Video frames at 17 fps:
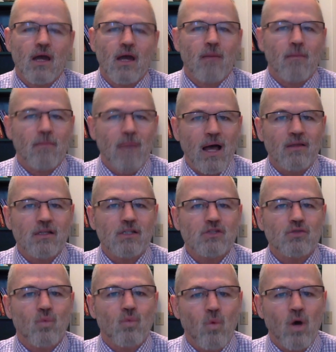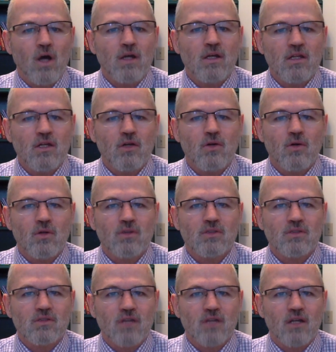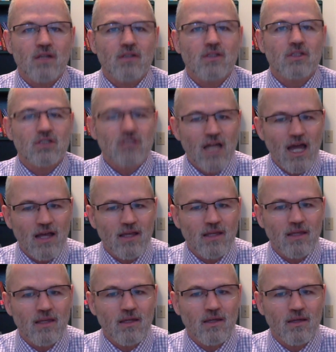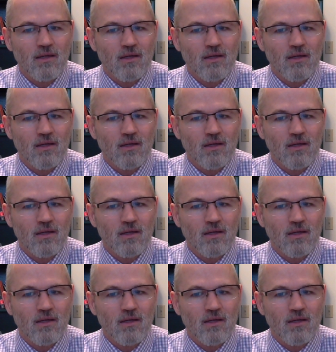Mally's 1-year-old son, Jackie,